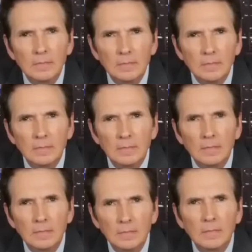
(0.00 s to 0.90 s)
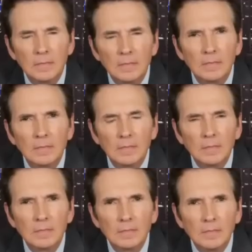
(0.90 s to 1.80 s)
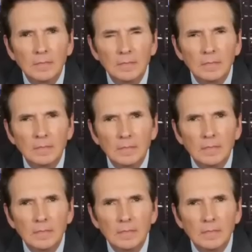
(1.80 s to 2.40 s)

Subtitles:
No words are spoken by the person on screen.